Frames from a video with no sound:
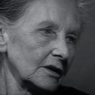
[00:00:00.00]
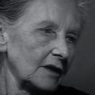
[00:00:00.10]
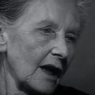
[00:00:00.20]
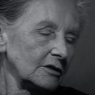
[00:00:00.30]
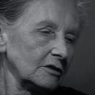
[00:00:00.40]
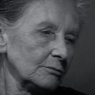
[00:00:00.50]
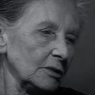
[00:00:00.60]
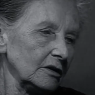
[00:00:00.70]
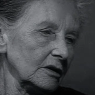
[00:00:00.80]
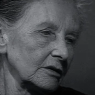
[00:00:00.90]
It had to
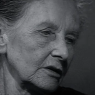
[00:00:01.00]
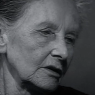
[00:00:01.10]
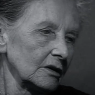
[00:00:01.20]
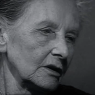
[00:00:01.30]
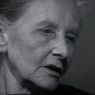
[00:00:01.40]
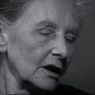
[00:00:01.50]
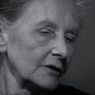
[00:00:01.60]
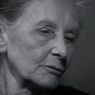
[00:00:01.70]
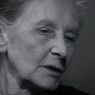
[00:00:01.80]
be. Uh,